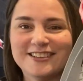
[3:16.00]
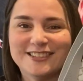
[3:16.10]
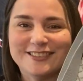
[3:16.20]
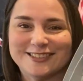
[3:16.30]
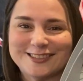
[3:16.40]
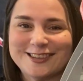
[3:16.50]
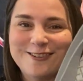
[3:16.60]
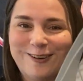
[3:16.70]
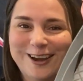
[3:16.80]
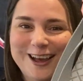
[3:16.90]
So this is
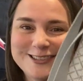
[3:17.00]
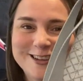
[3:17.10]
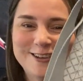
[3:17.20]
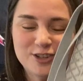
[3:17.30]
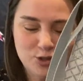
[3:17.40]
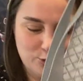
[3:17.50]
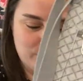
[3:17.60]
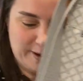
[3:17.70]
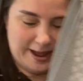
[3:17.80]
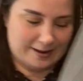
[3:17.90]
the organizing
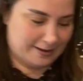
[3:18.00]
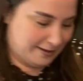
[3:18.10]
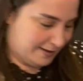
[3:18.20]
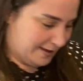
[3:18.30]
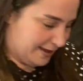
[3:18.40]
shoulder bag.